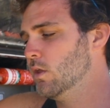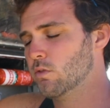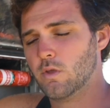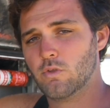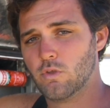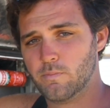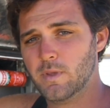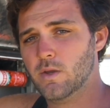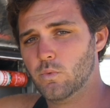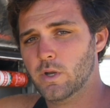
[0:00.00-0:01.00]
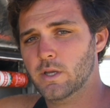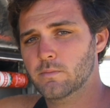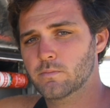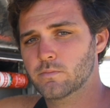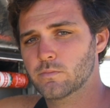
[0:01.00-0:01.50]
So just be aware
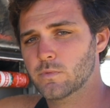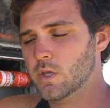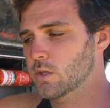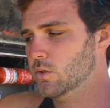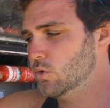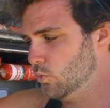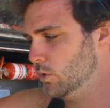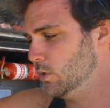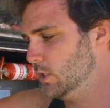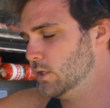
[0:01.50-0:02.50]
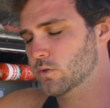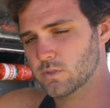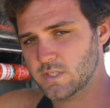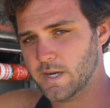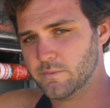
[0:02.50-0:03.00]
that you will need a good
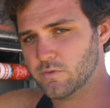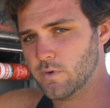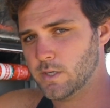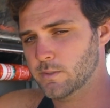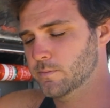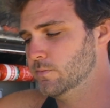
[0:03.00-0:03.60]
setup to run it.